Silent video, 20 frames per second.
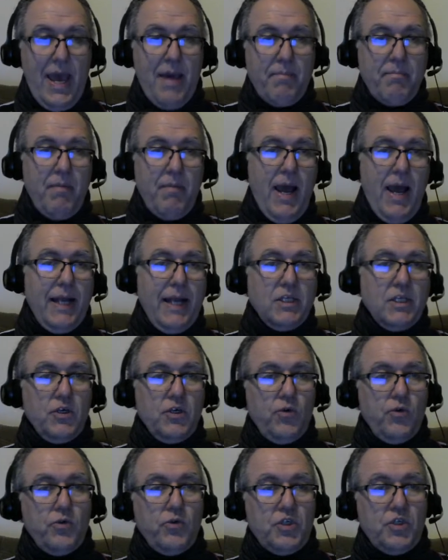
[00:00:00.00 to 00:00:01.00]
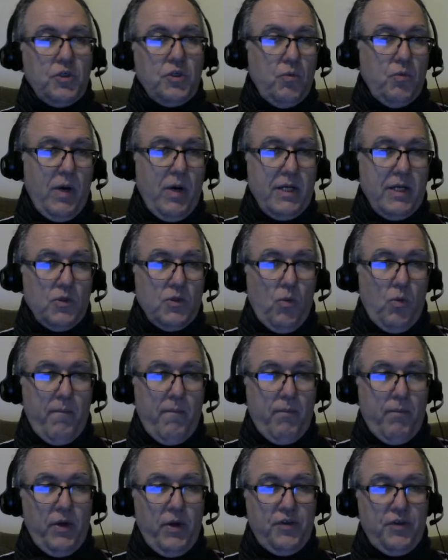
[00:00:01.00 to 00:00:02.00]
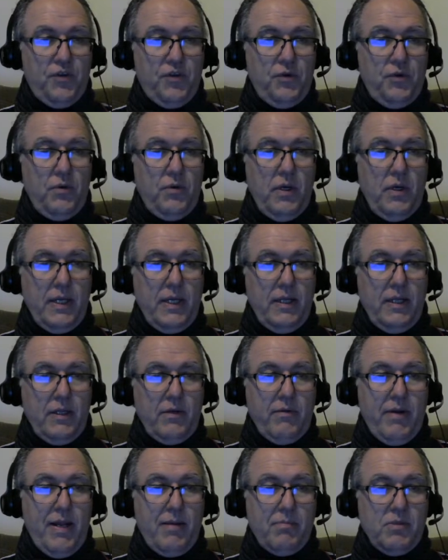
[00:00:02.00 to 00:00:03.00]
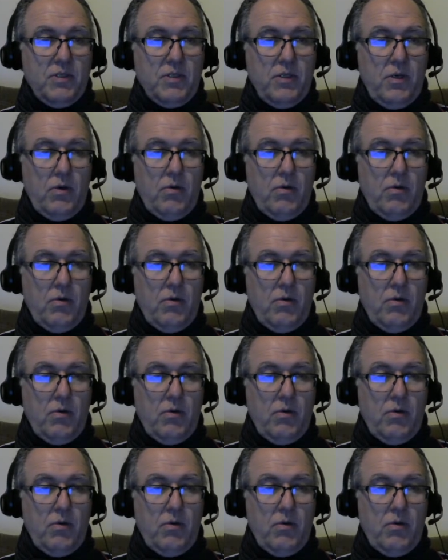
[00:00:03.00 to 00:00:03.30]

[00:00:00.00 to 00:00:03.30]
M, I told you, was 1.2 kilograms,